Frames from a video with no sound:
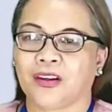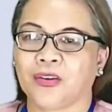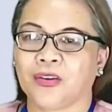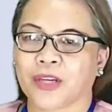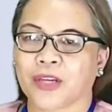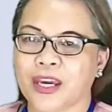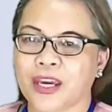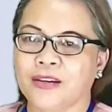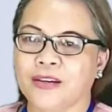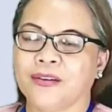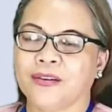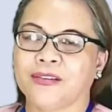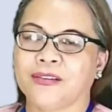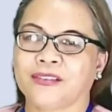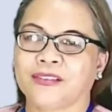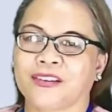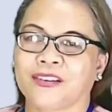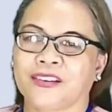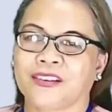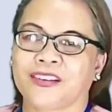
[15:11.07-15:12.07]
Okay,
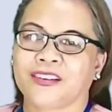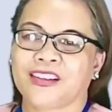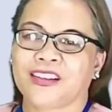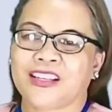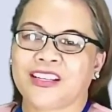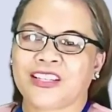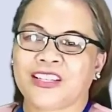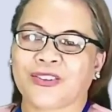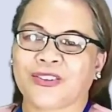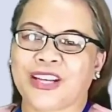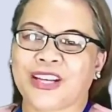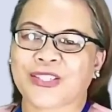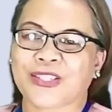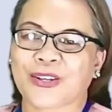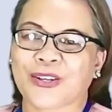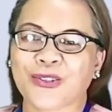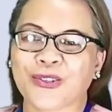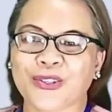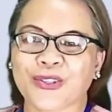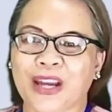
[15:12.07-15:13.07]
so let's
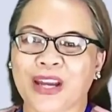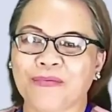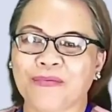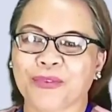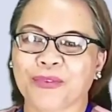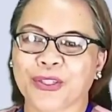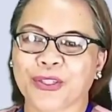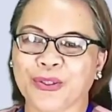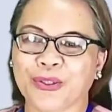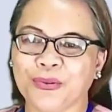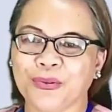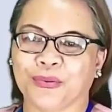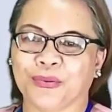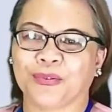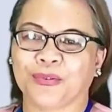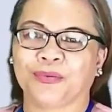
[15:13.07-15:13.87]
go to number 2.